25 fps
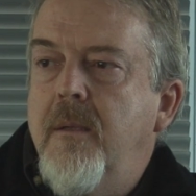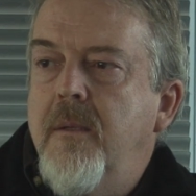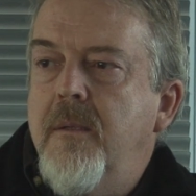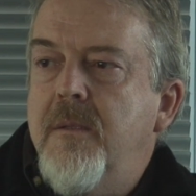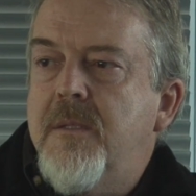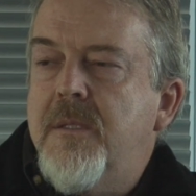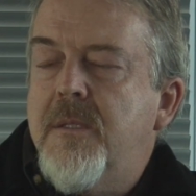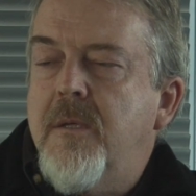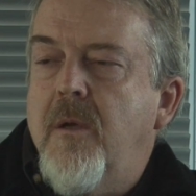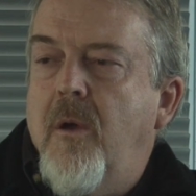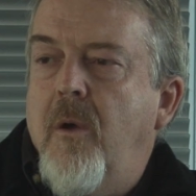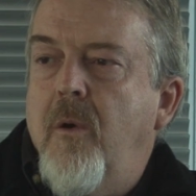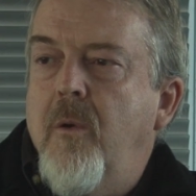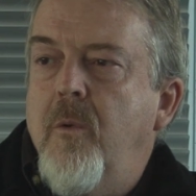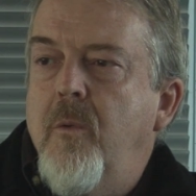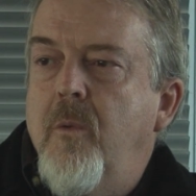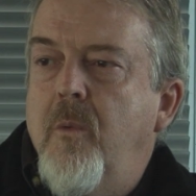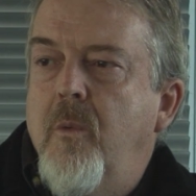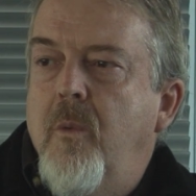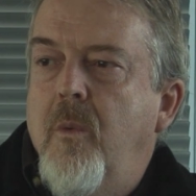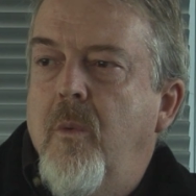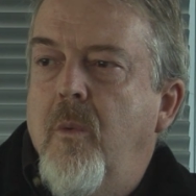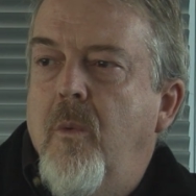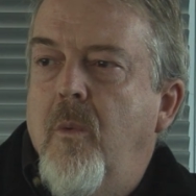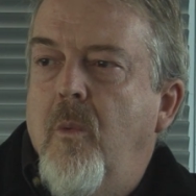So
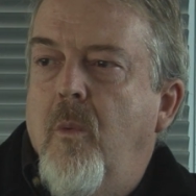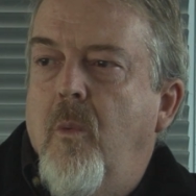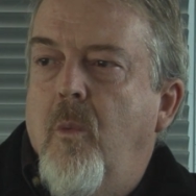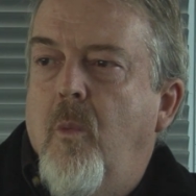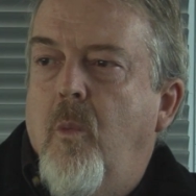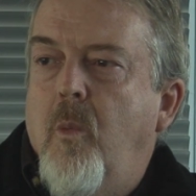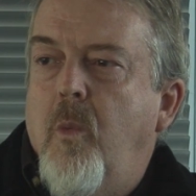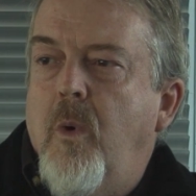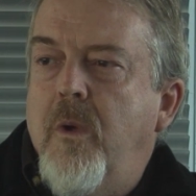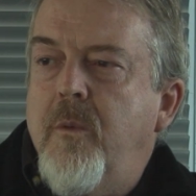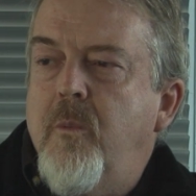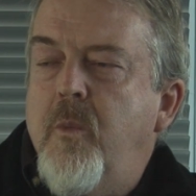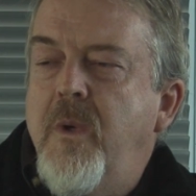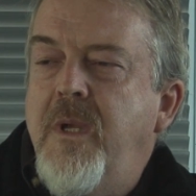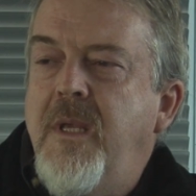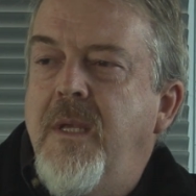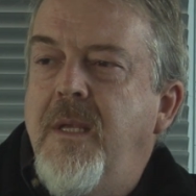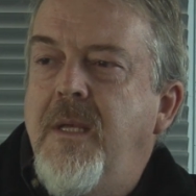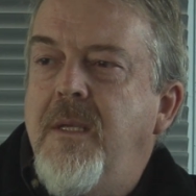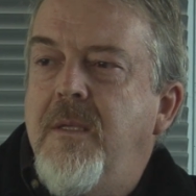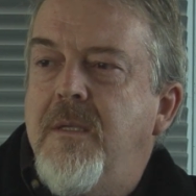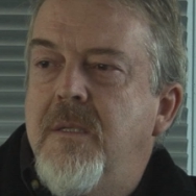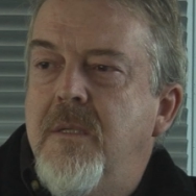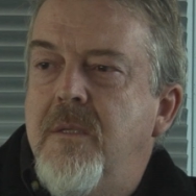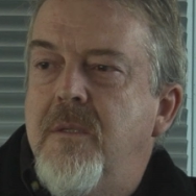what we
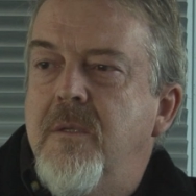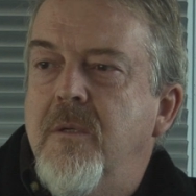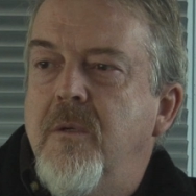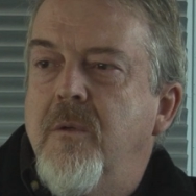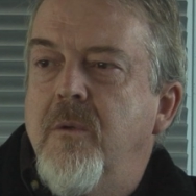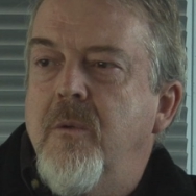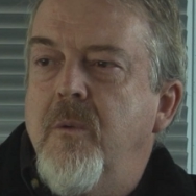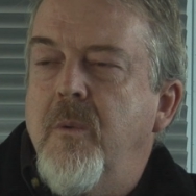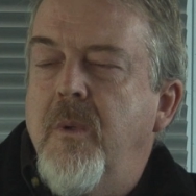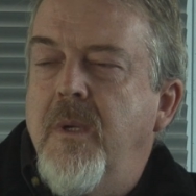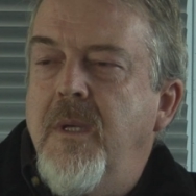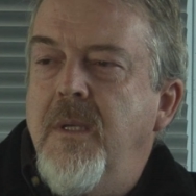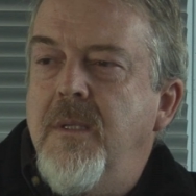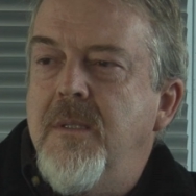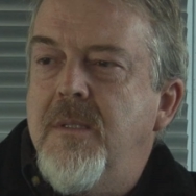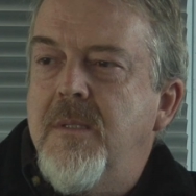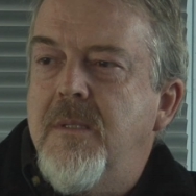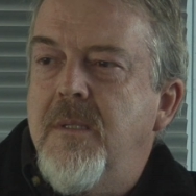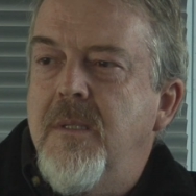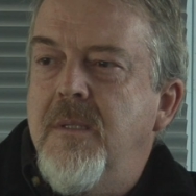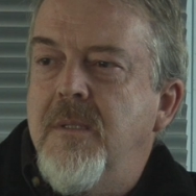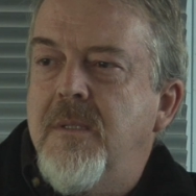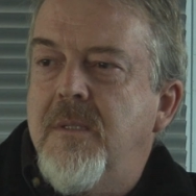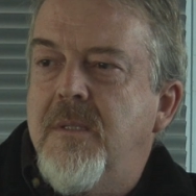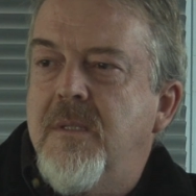need to do
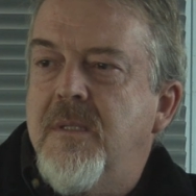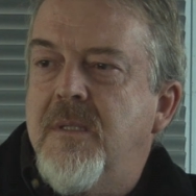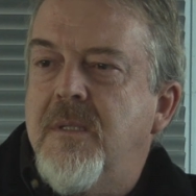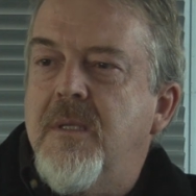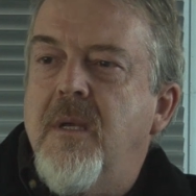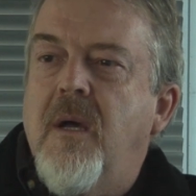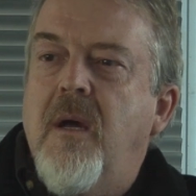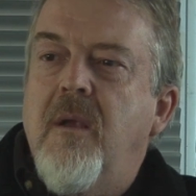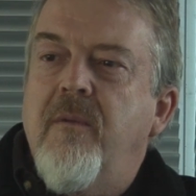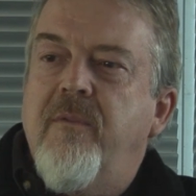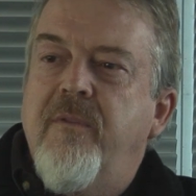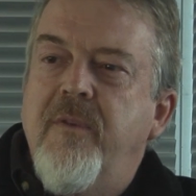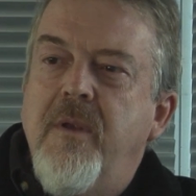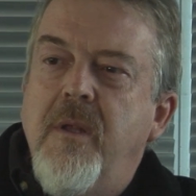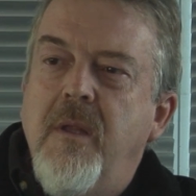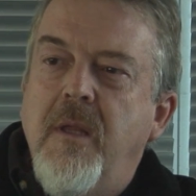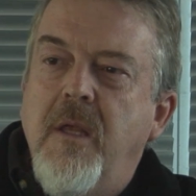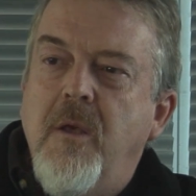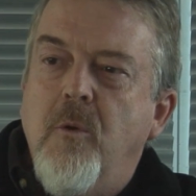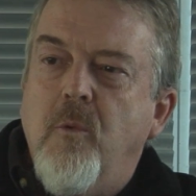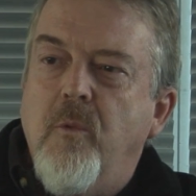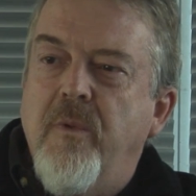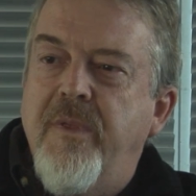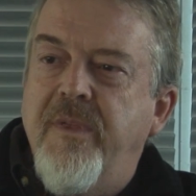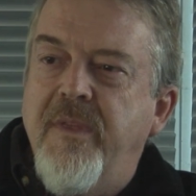is to start
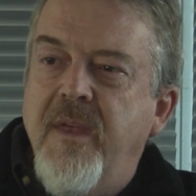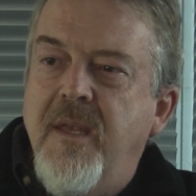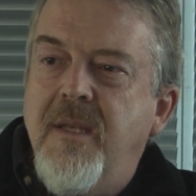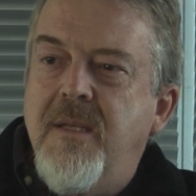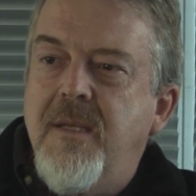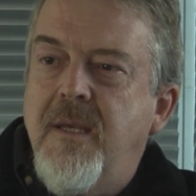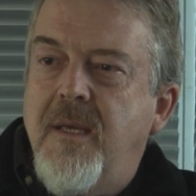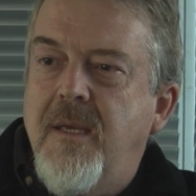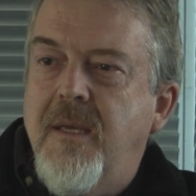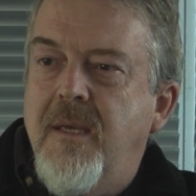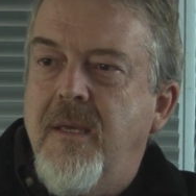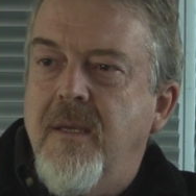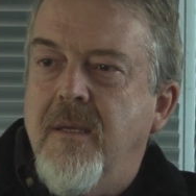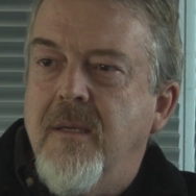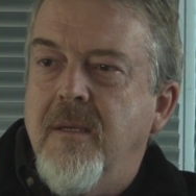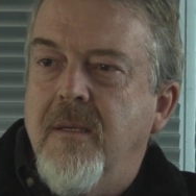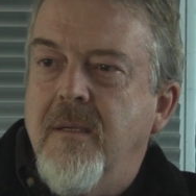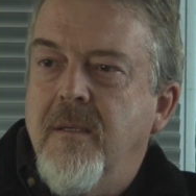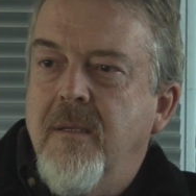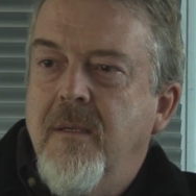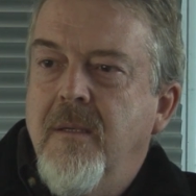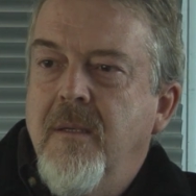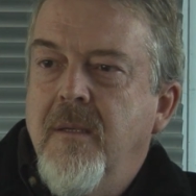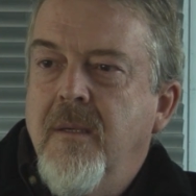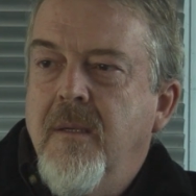feeling authentic here.
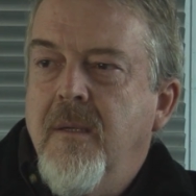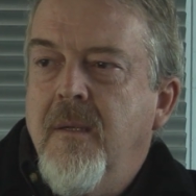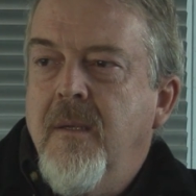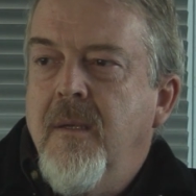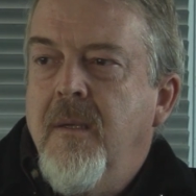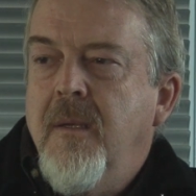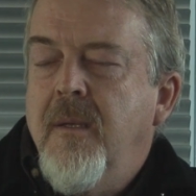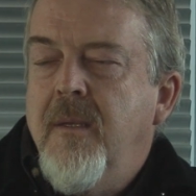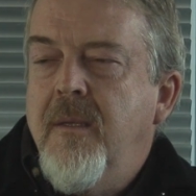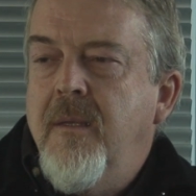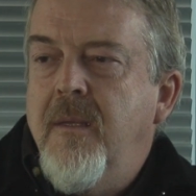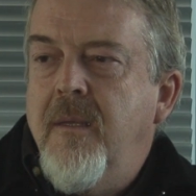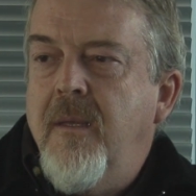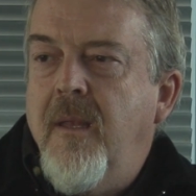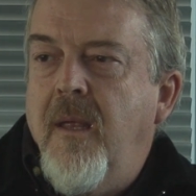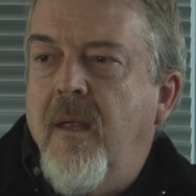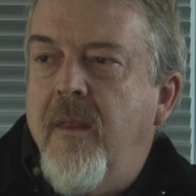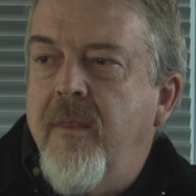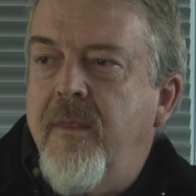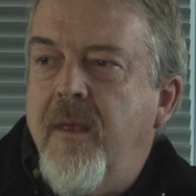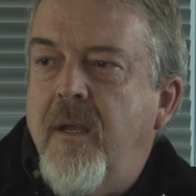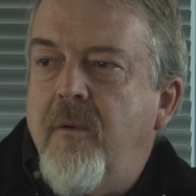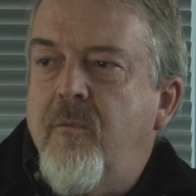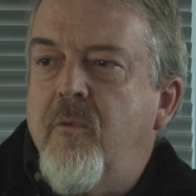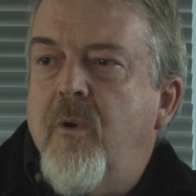Now
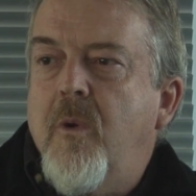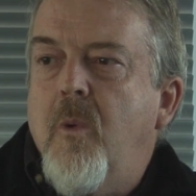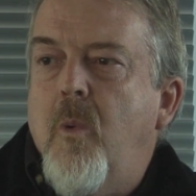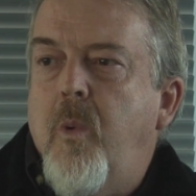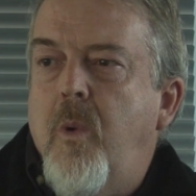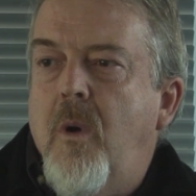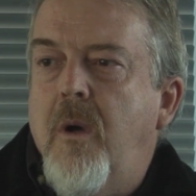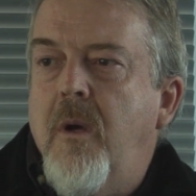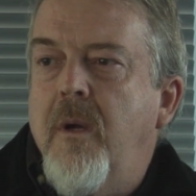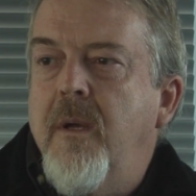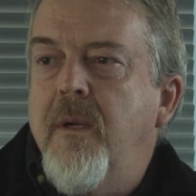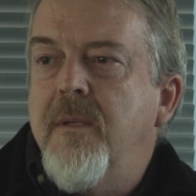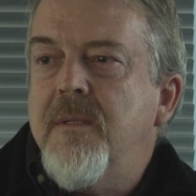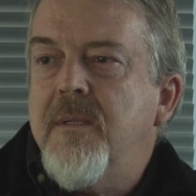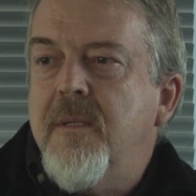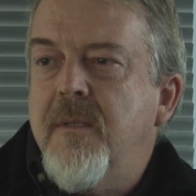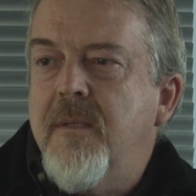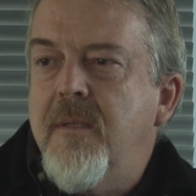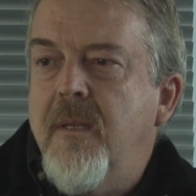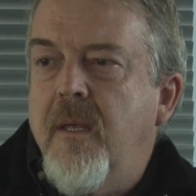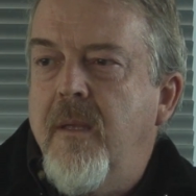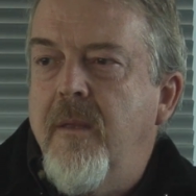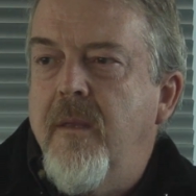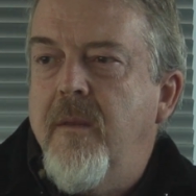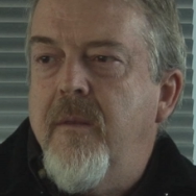that requires,
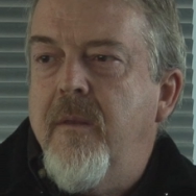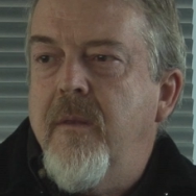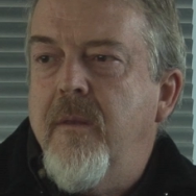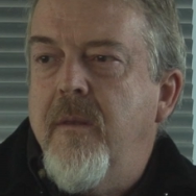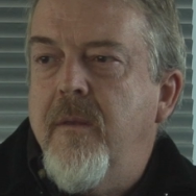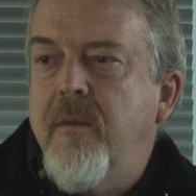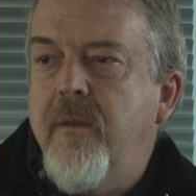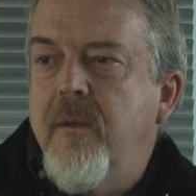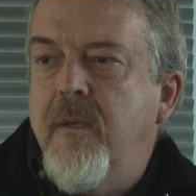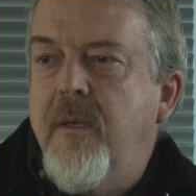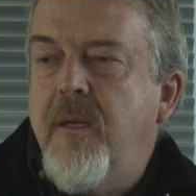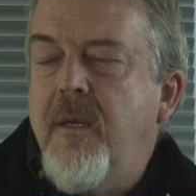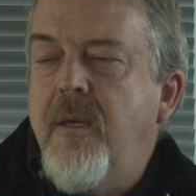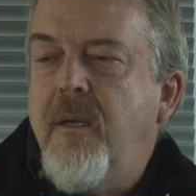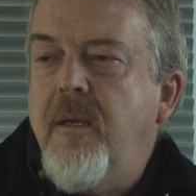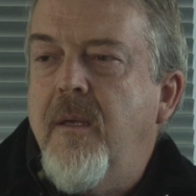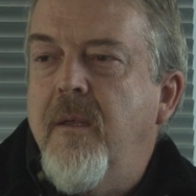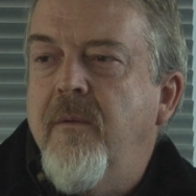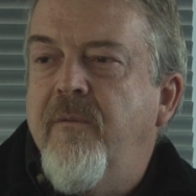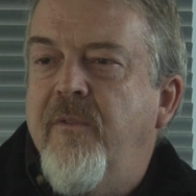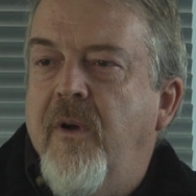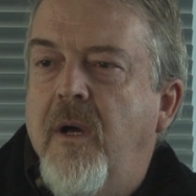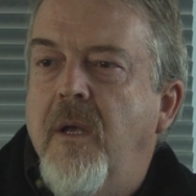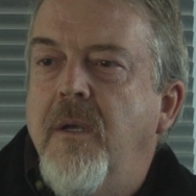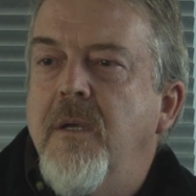the
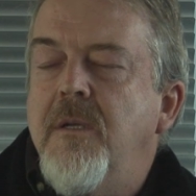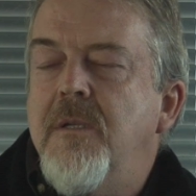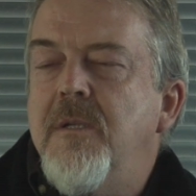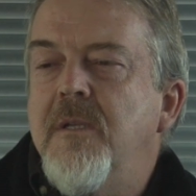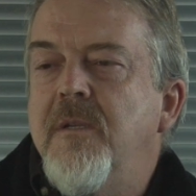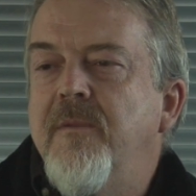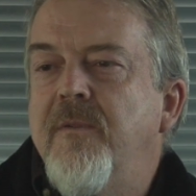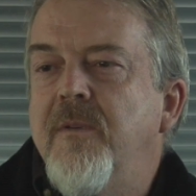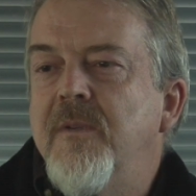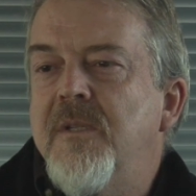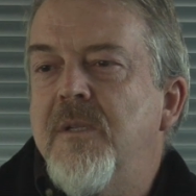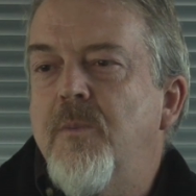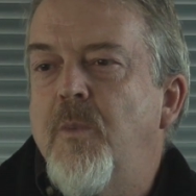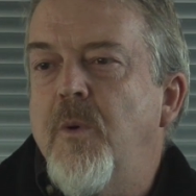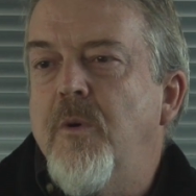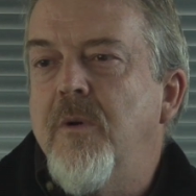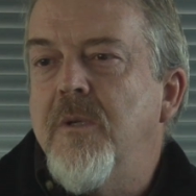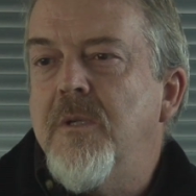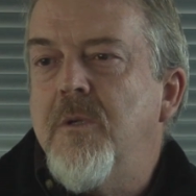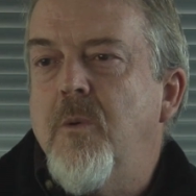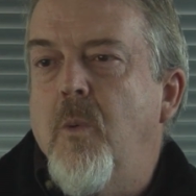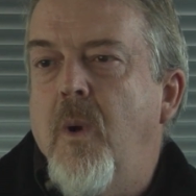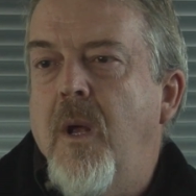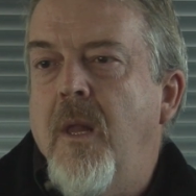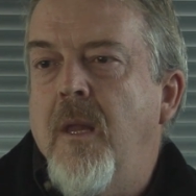advantages of a
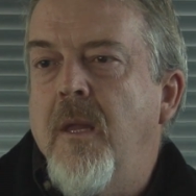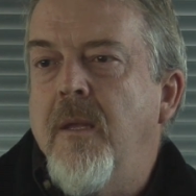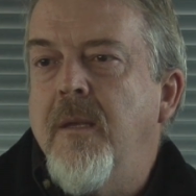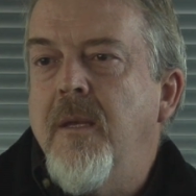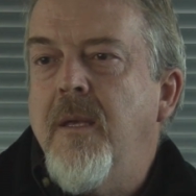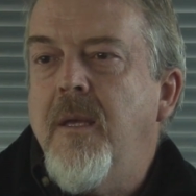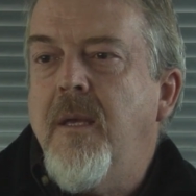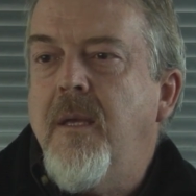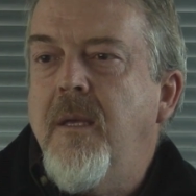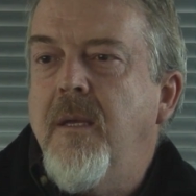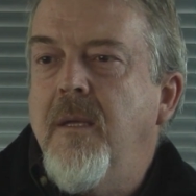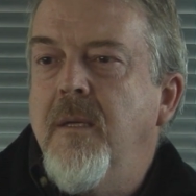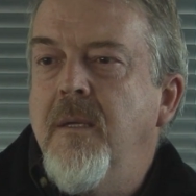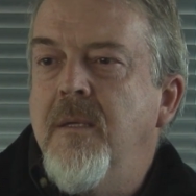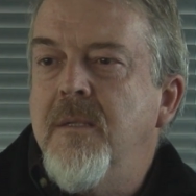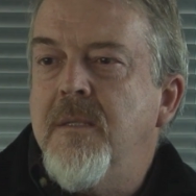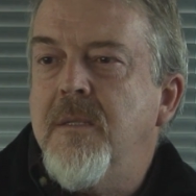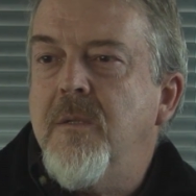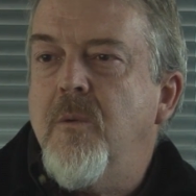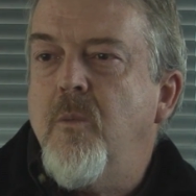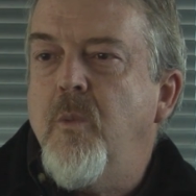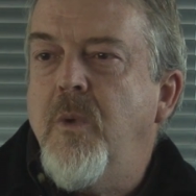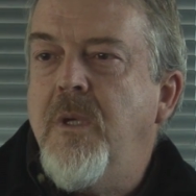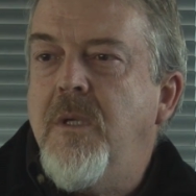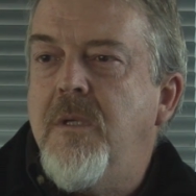spirituality is
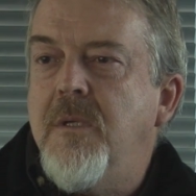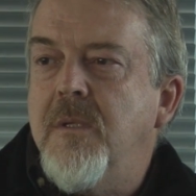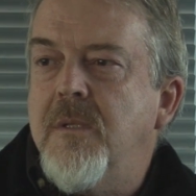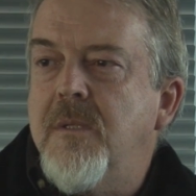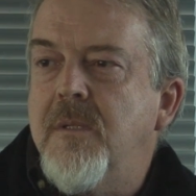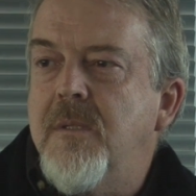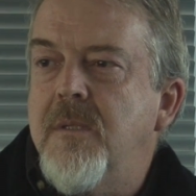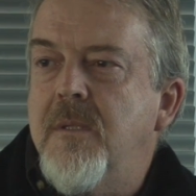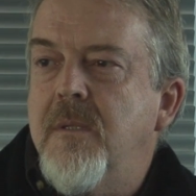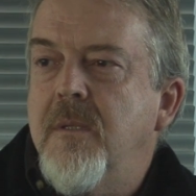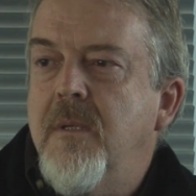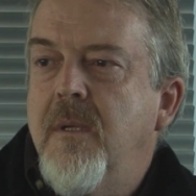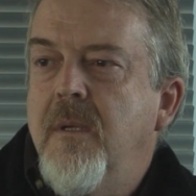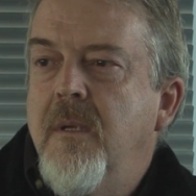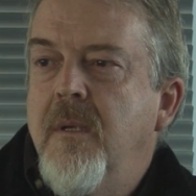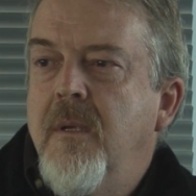that we just